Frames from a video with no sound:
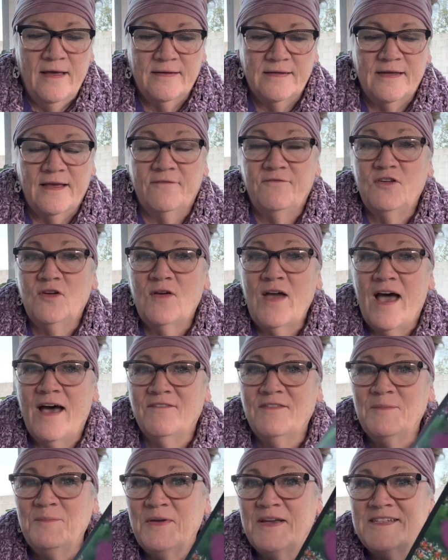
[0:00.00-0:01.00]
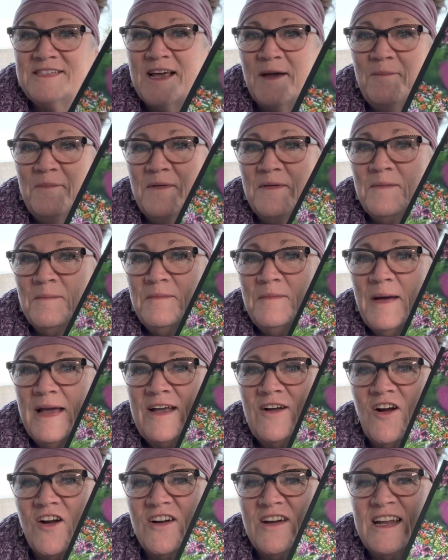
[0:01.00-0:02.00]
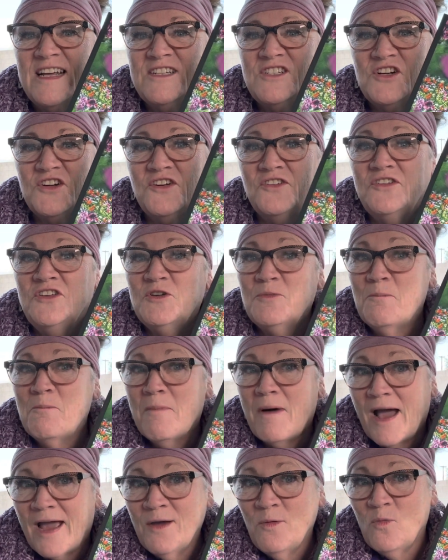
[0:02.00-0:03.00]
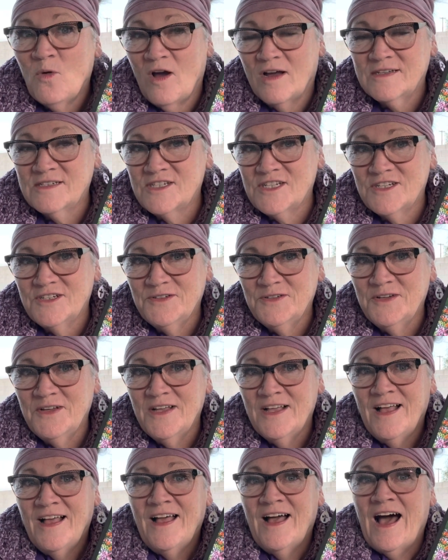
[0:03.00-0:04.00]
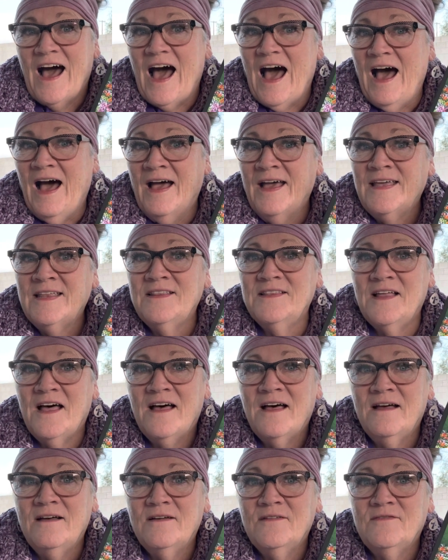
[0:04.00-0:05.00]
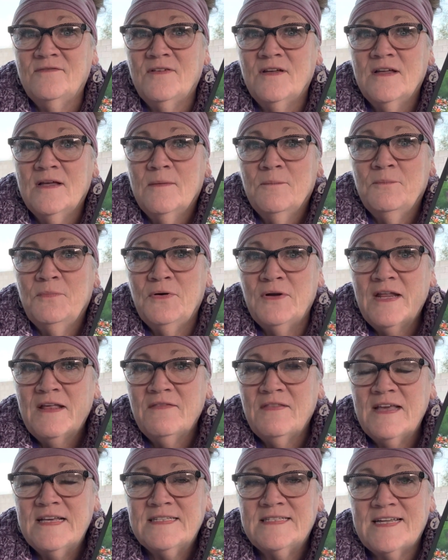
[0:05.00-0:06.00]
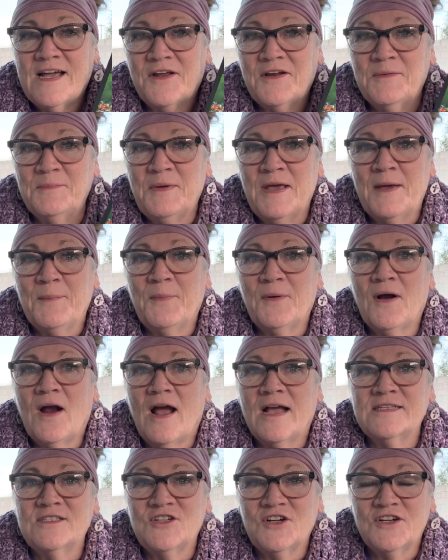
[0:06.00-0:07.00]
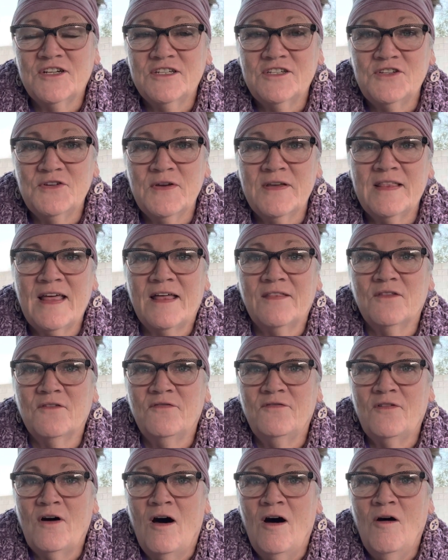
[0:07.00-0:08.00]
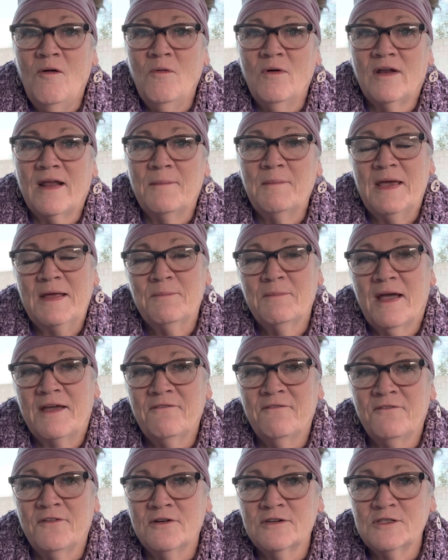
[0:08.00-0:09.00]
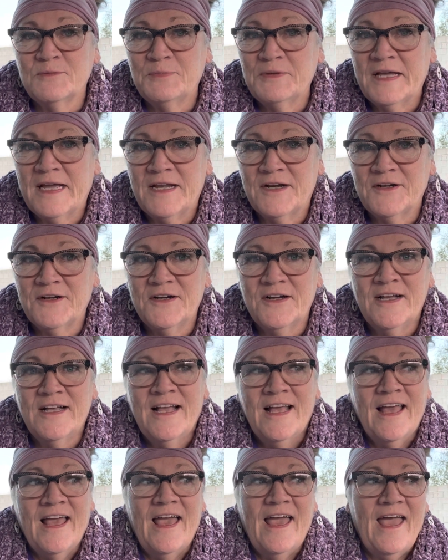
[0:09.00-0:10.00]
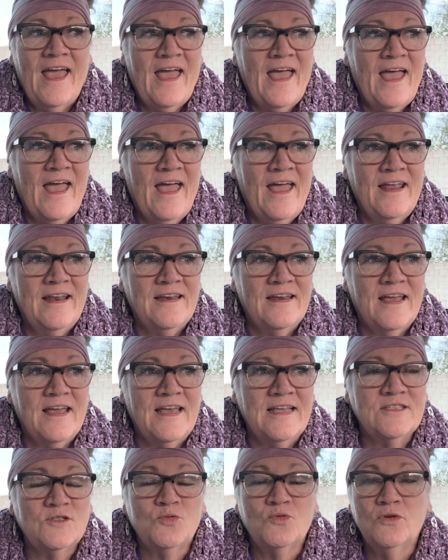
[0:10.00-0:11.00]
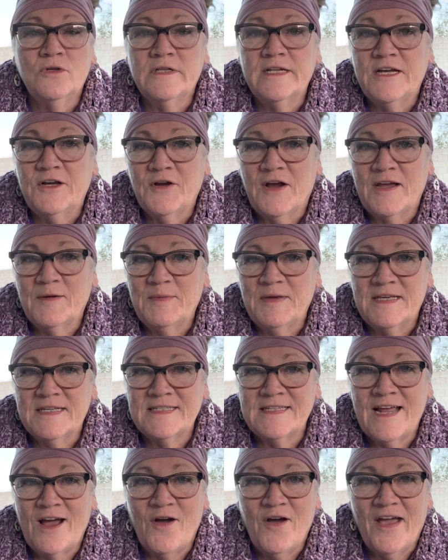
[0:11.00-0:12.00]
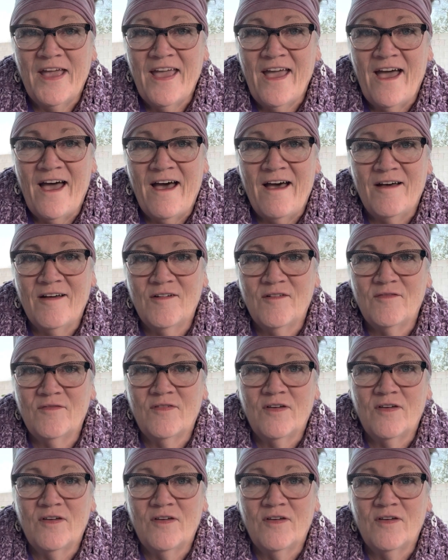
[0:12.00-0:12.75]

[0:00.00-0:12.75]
if you haven't picked up my gardening journal, you might want to. I love putting things down on paper. I started doing that in the fall when I made my first planner, and it's really great because now I have